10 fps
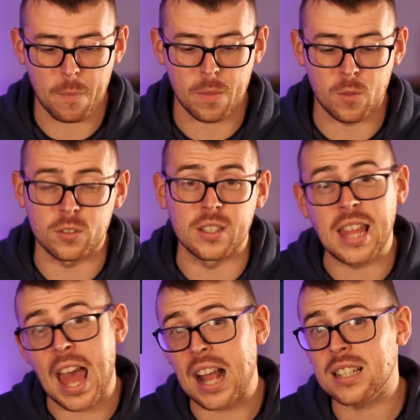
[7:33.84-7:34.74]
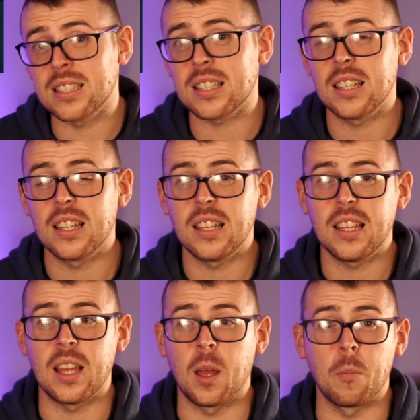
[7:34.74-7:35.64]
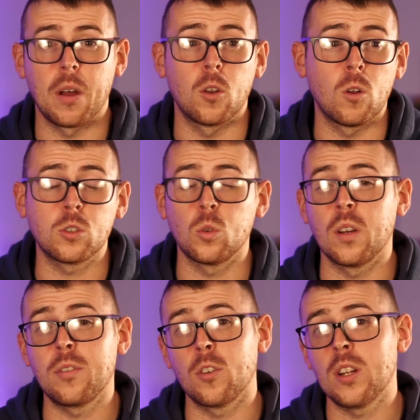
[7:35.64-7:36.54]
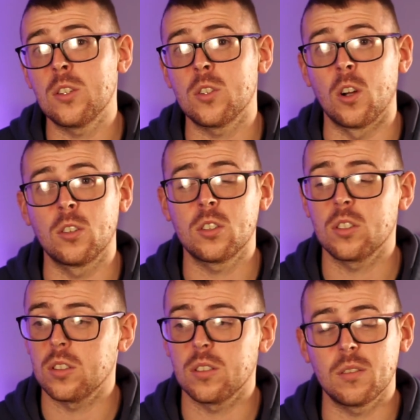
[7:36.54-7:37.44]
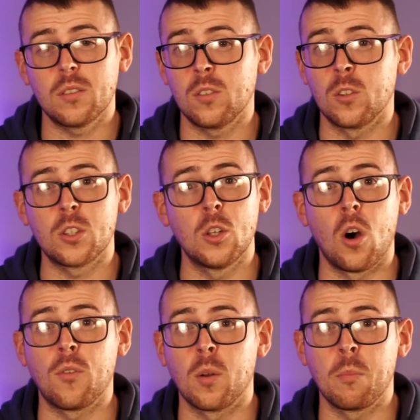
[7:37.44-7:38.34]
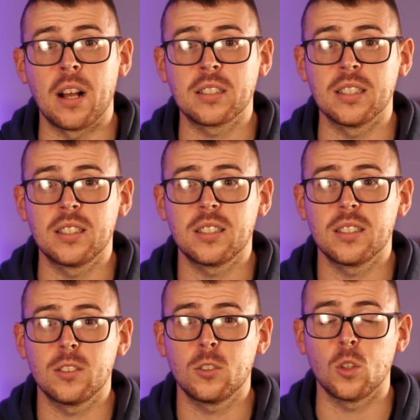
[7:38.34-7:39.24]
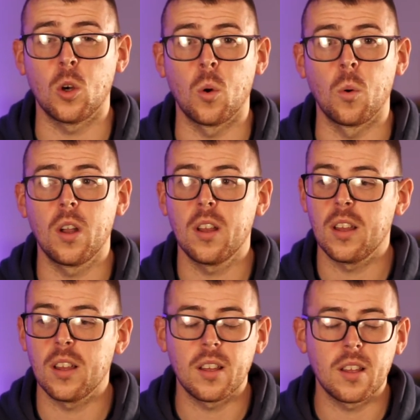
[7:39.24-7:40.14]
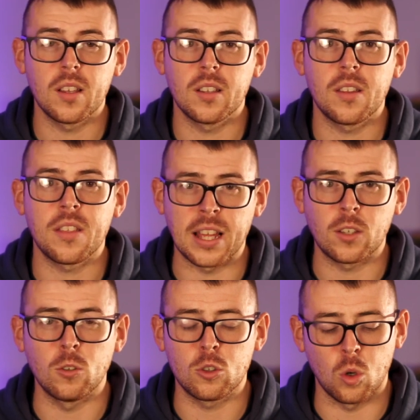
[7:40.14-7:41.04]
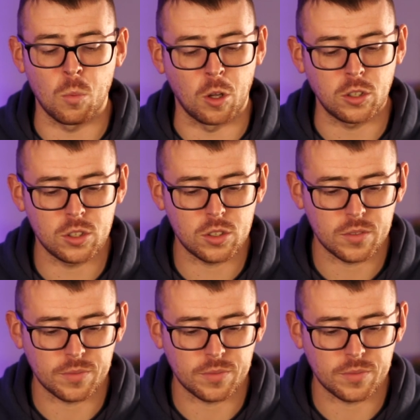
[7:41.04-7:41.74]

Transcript: There's the text. And also if you're in church, there's the offering baskets. So thank you so much.